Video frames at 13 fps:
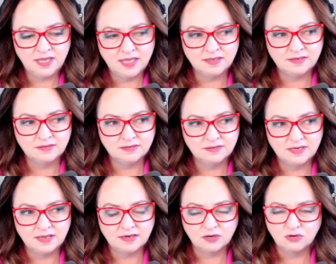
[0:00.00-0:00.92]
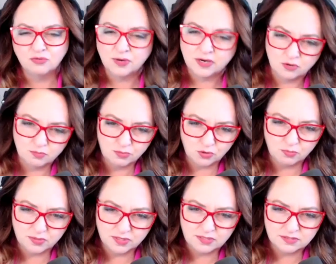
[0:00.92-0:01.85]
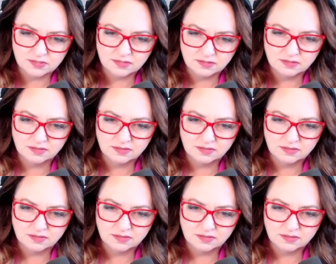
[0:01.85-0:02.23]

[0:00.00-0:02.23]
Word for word: and, and a greater purpose